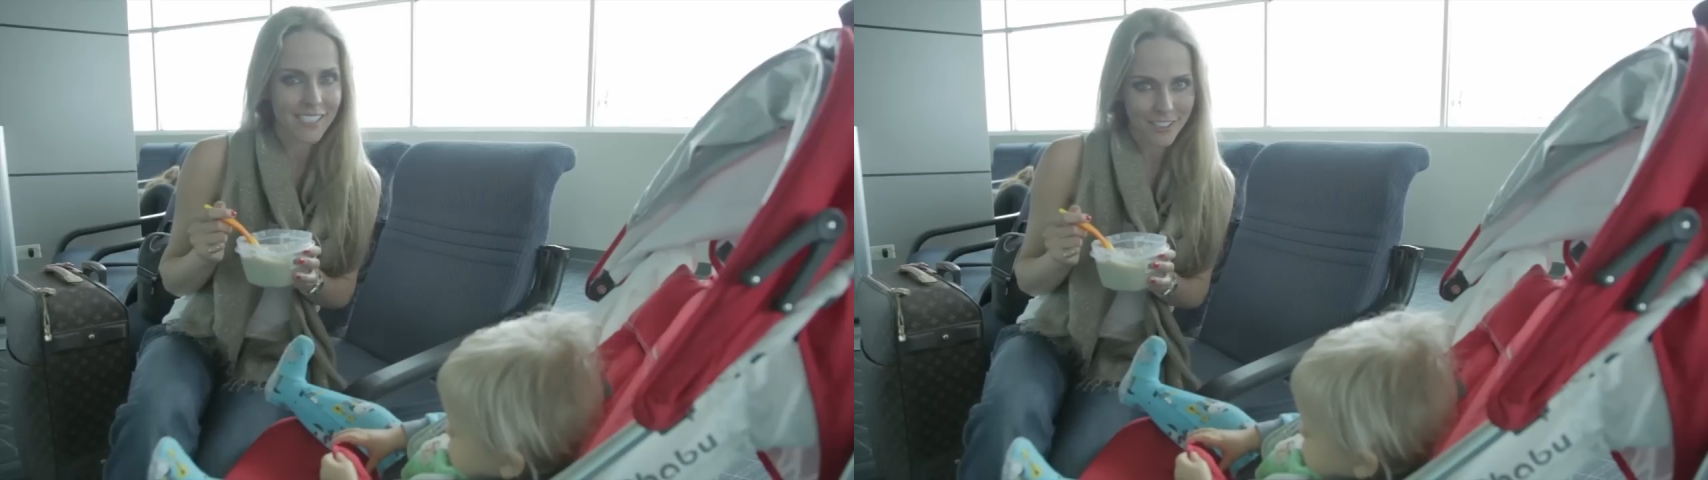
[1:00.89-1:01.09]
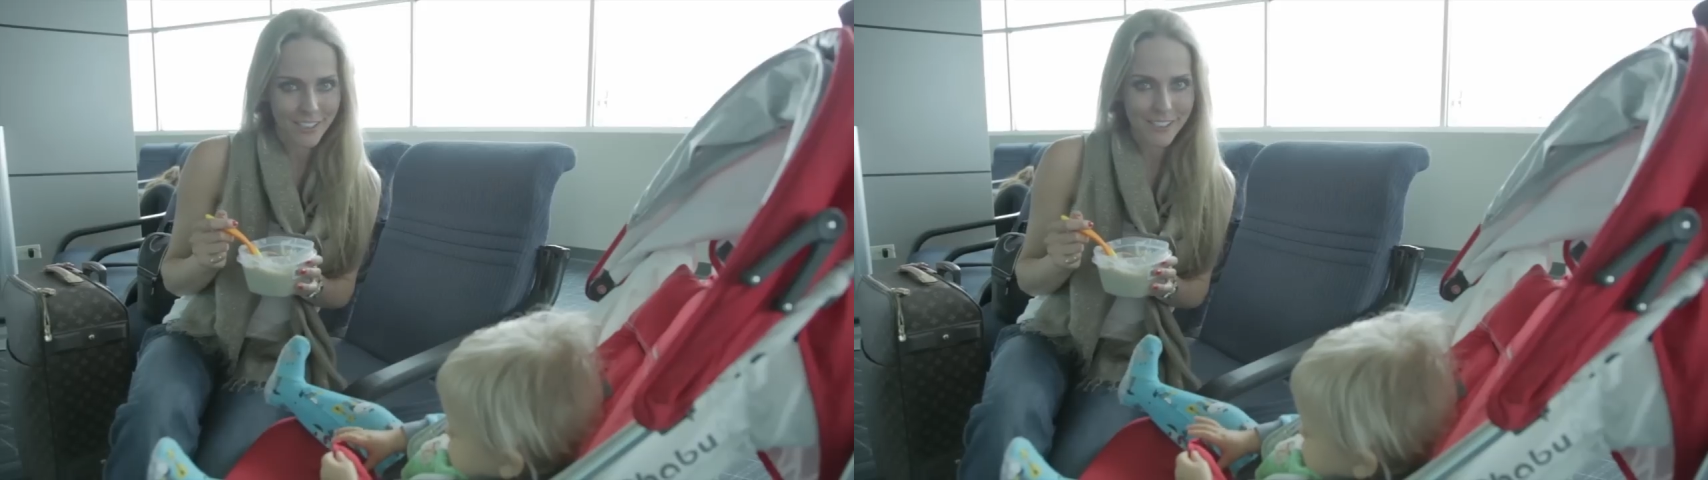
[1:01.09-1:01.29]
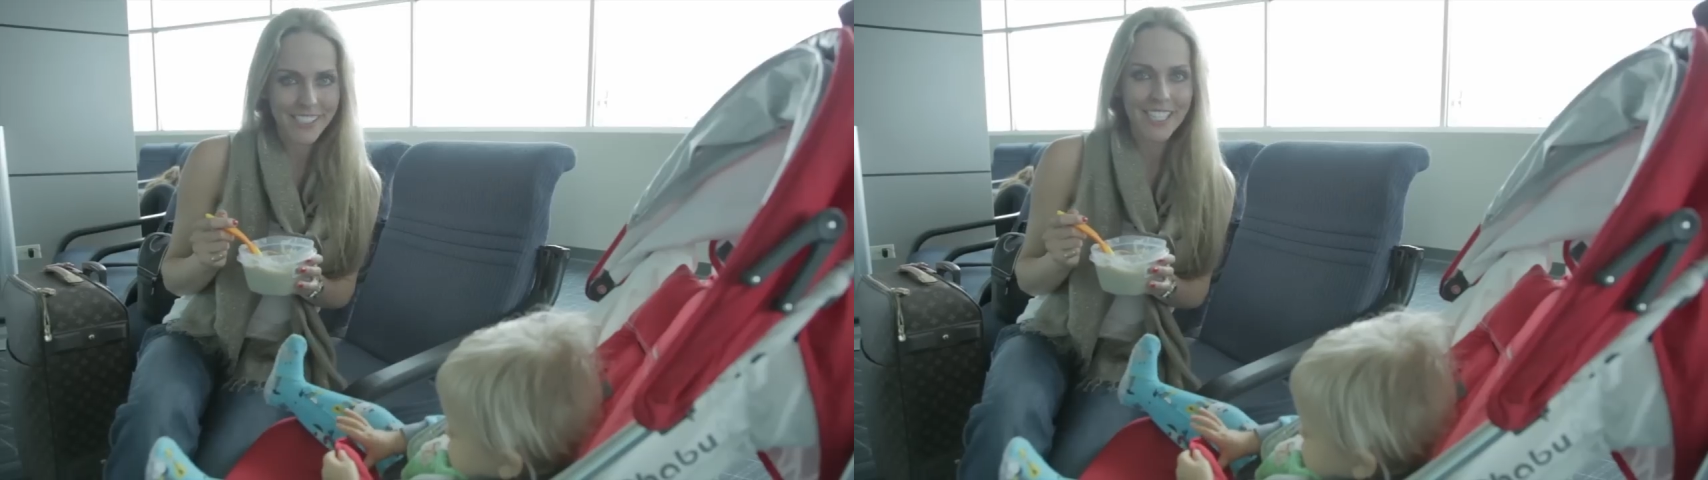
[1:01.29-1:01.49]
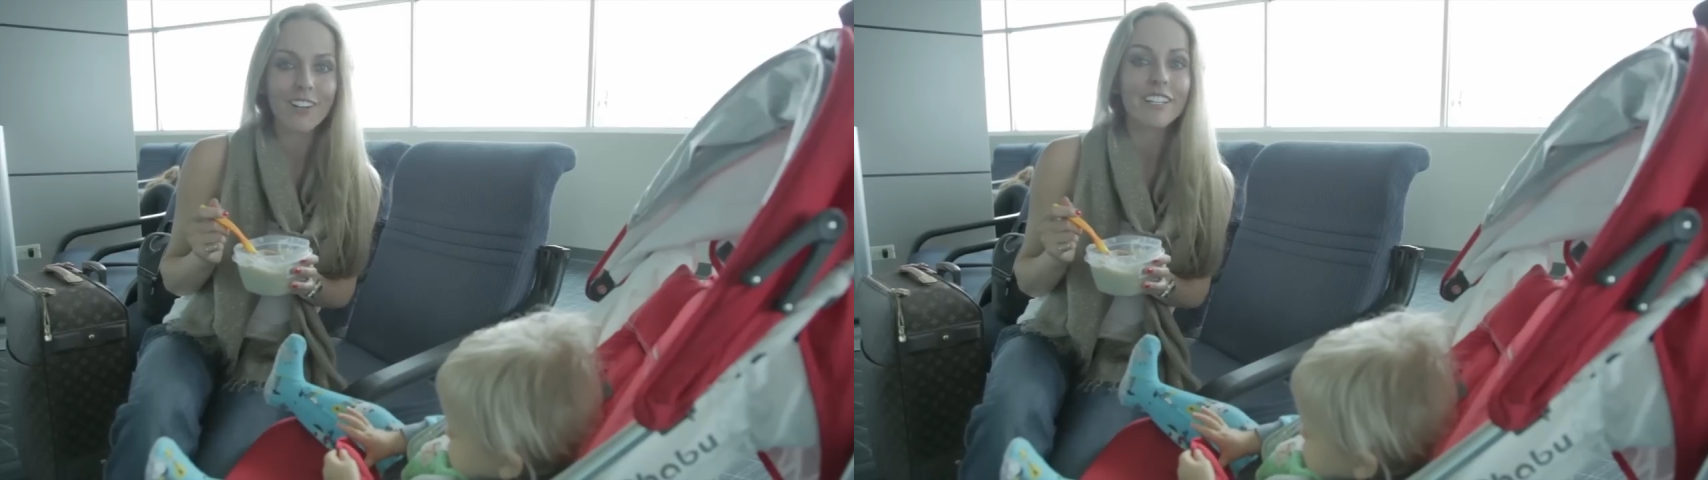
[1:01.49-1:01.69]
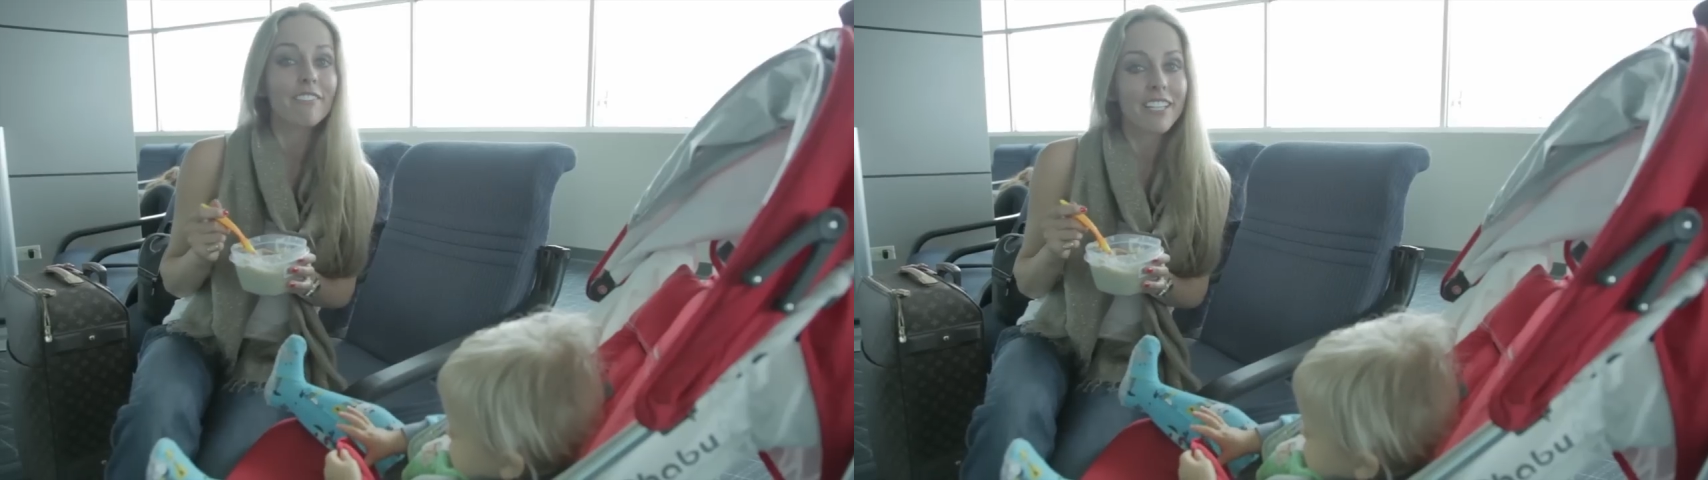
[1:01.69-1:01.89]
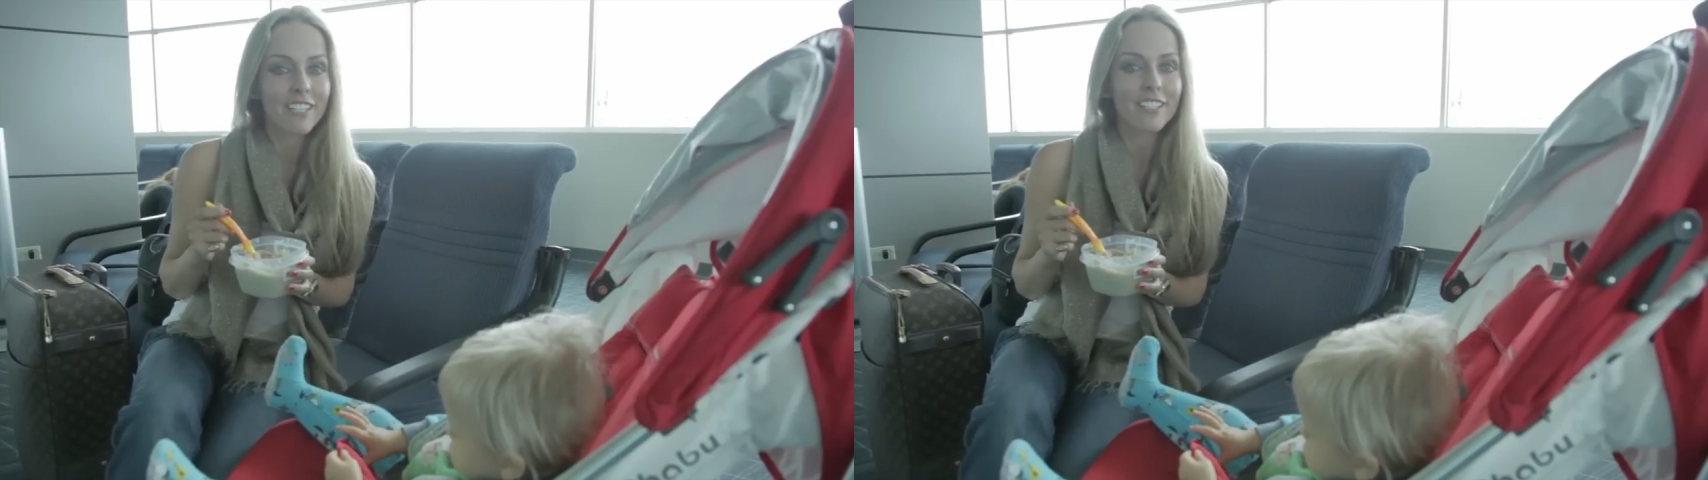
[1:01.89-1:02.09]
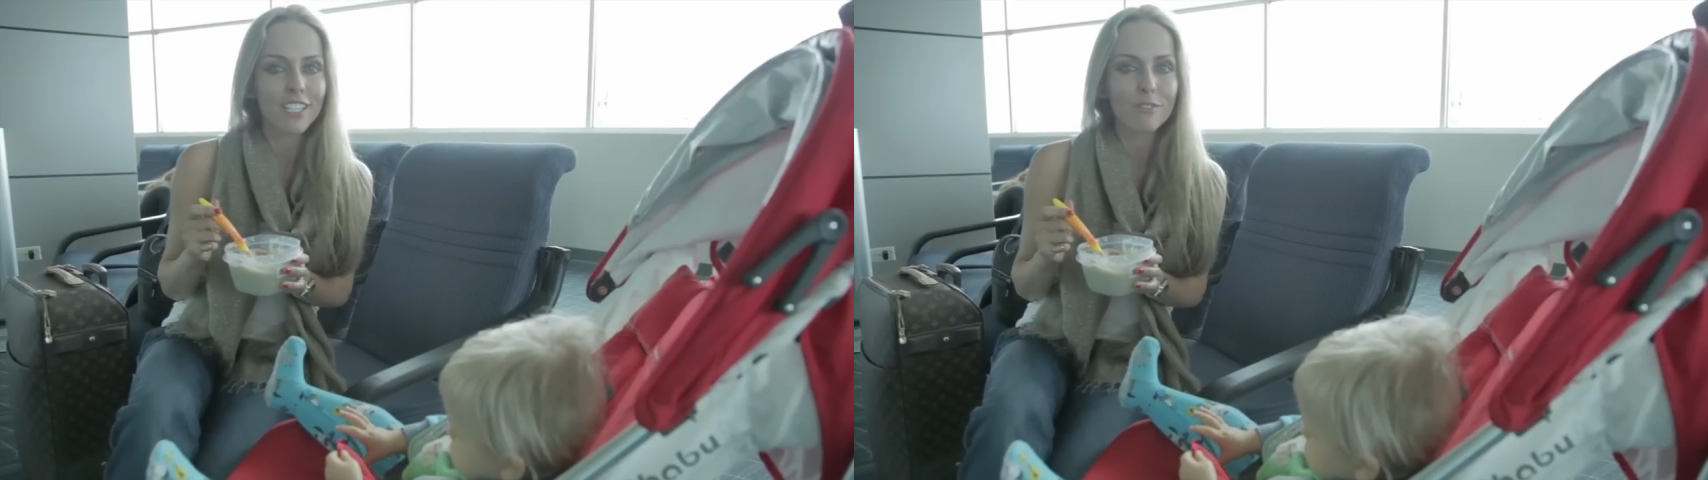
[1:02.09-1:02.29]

either nursing or giving your little